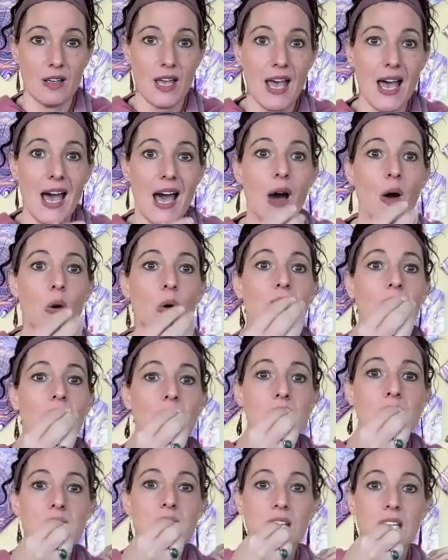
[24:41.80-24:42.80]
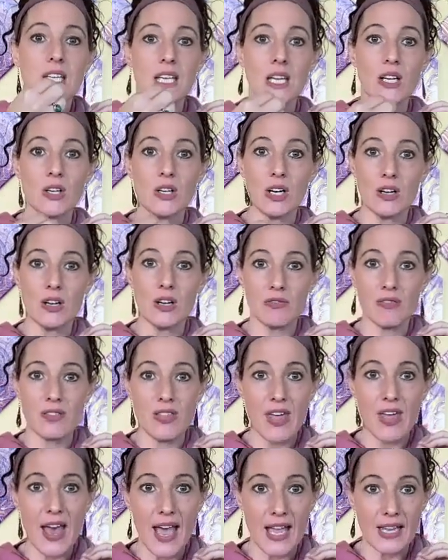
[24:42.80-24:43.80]
How can I take care of
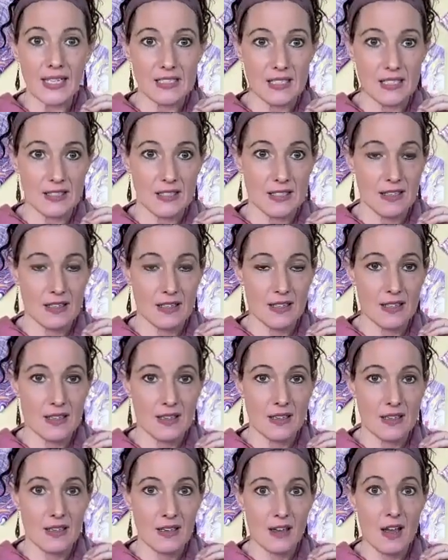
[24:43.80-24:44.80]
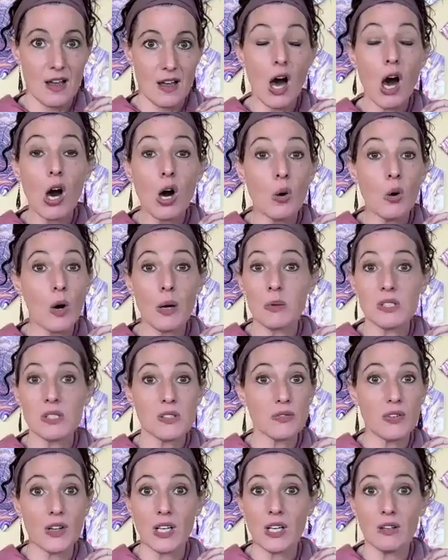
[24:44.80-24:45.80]
that? Oh, I was
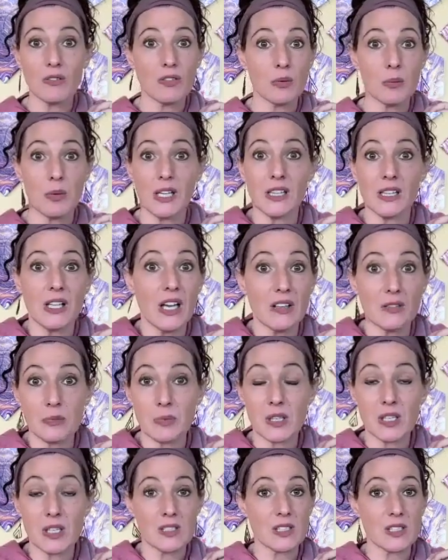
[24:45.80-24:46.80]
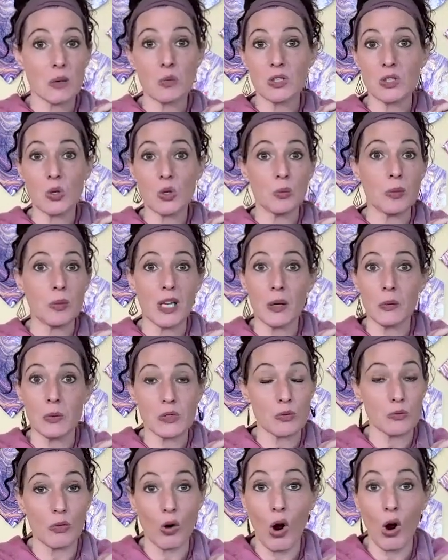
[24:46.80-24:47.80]
fighting for my life because someone told me I
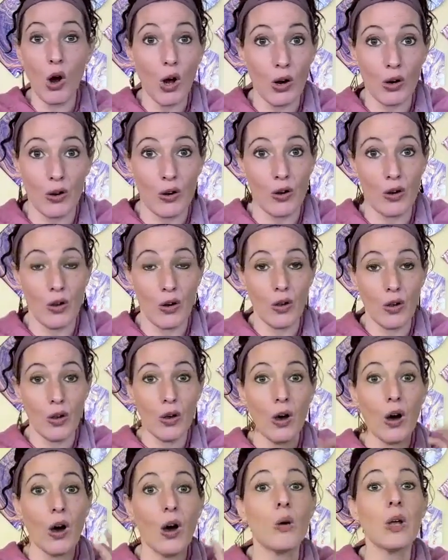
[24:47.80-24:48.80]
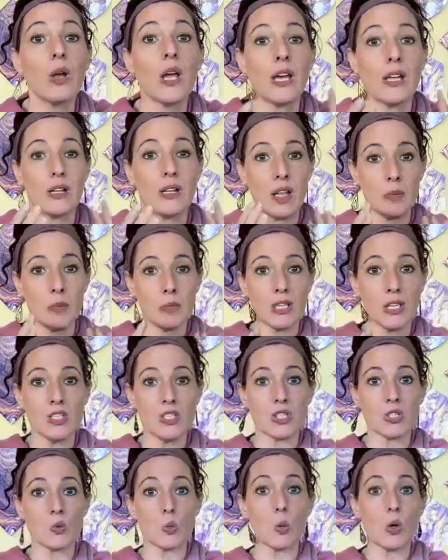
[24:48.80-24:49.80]
was wrong. Okay, let me
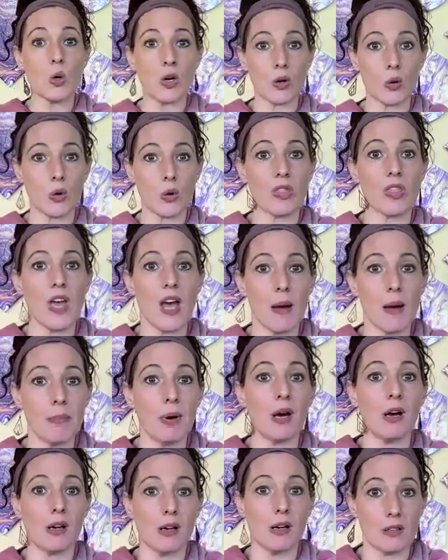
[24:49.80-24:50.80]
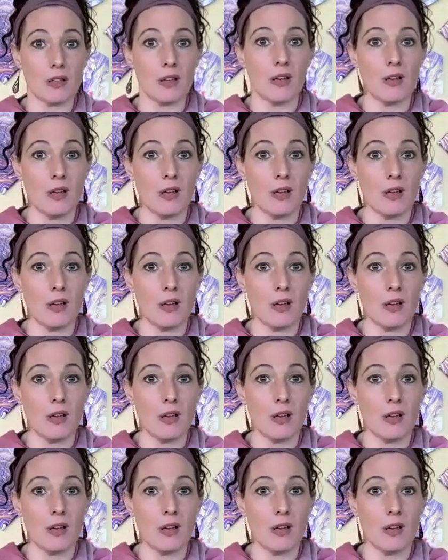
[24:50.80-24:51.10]
just work with that part.